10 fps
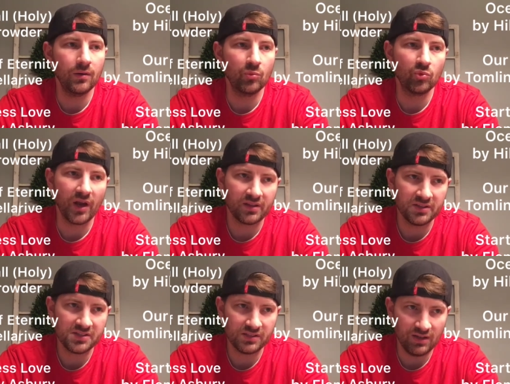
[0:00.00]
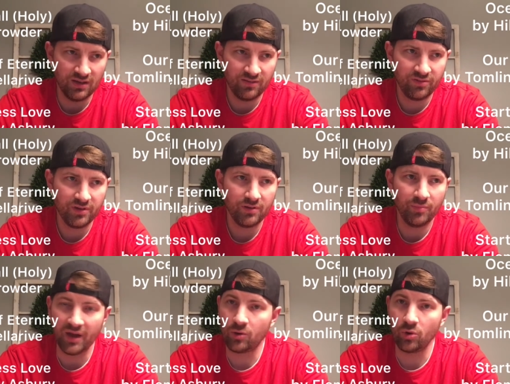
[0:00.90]
Reckless Love
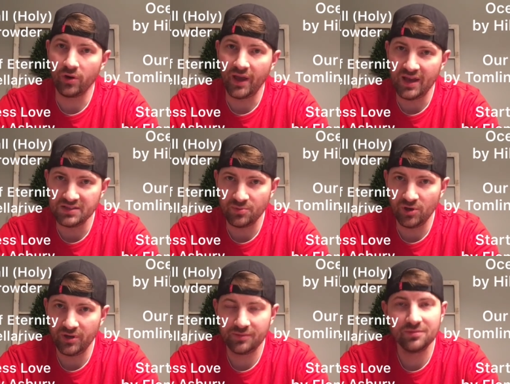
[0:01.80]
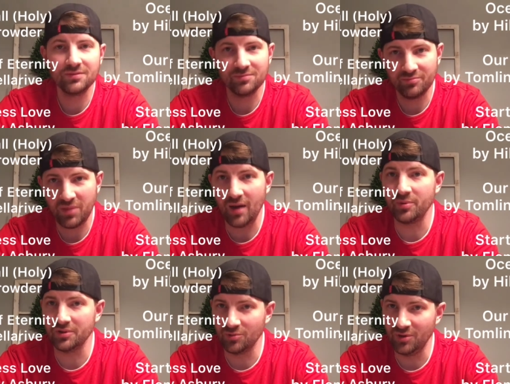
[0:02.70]
by Corey Asbury,
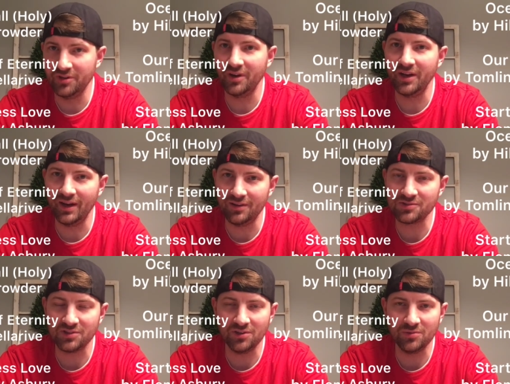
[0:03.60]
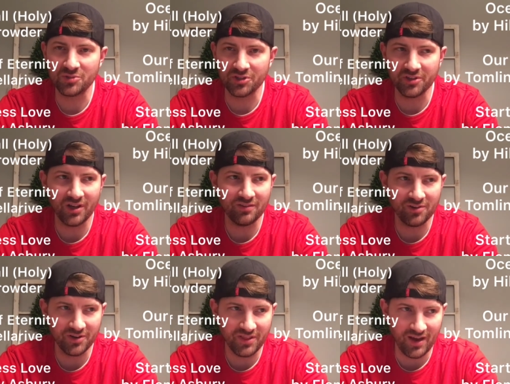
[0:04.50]
popular one right now, so I'm sure y'all have
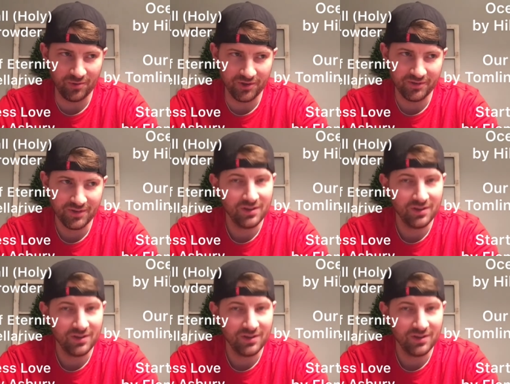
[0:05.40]
heard of that one.